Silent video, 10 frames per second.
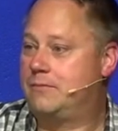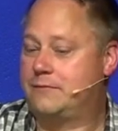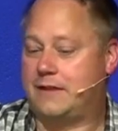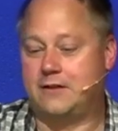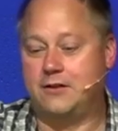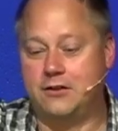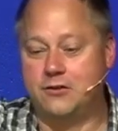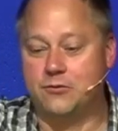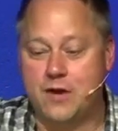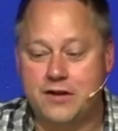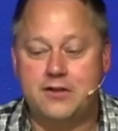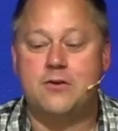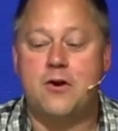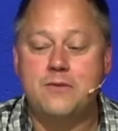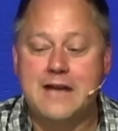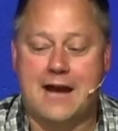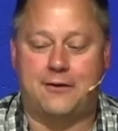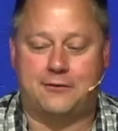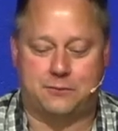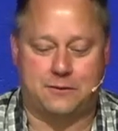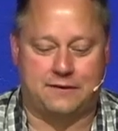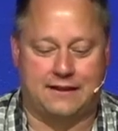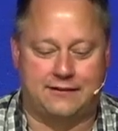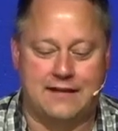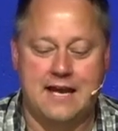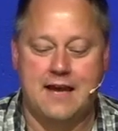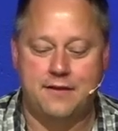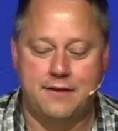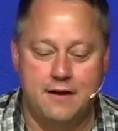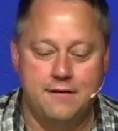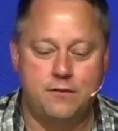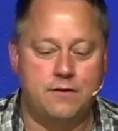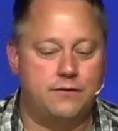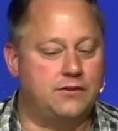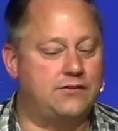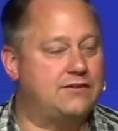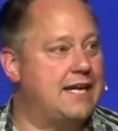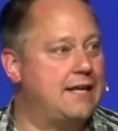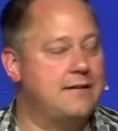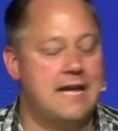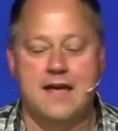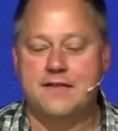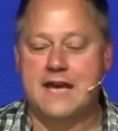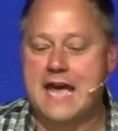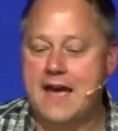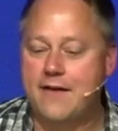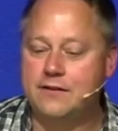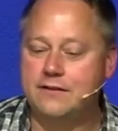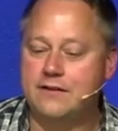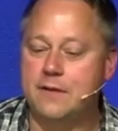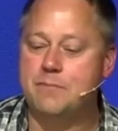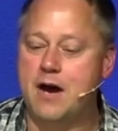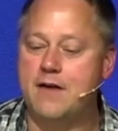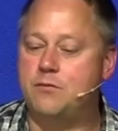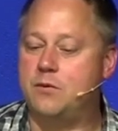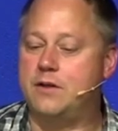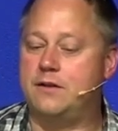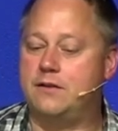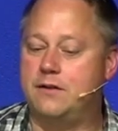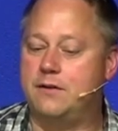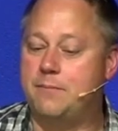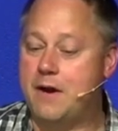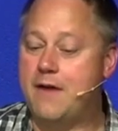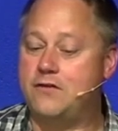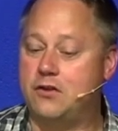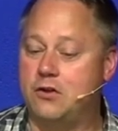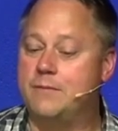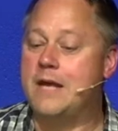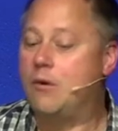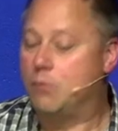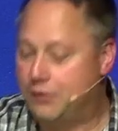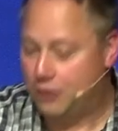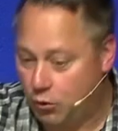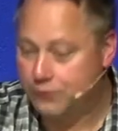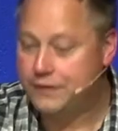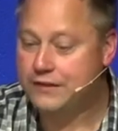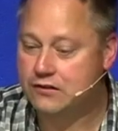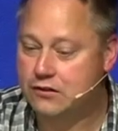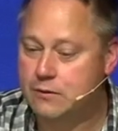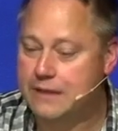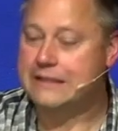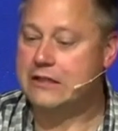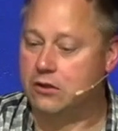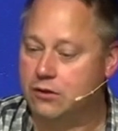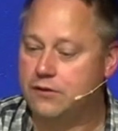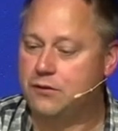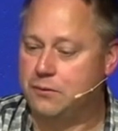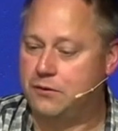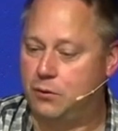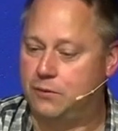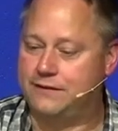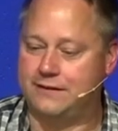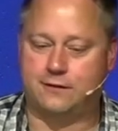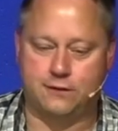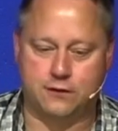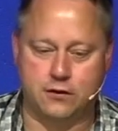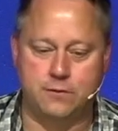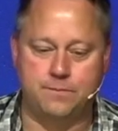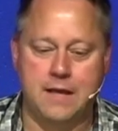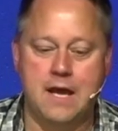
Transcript: It's like you, you run to your own house with this. Therefore, verse 10 the heavens above, with, above you withhold the dew, and the earth withholds its fruit.